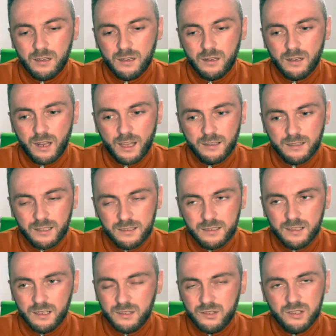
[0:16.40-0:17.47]
Like, this
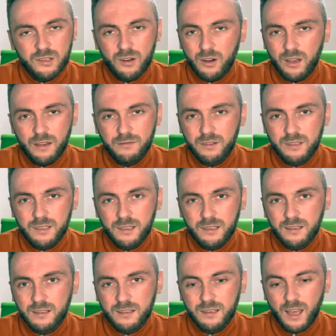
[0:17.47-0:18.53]
girl, she got everything.
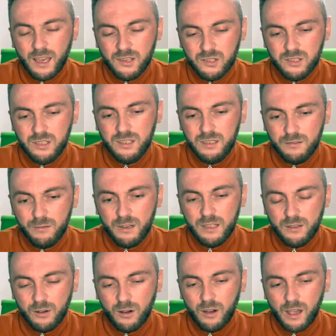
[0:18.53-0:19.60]
Like, she really
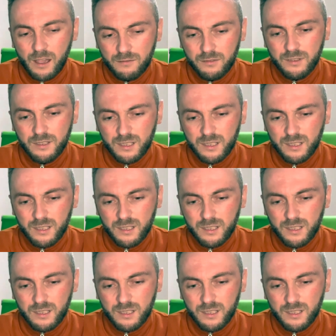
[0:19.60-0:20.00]
got everything.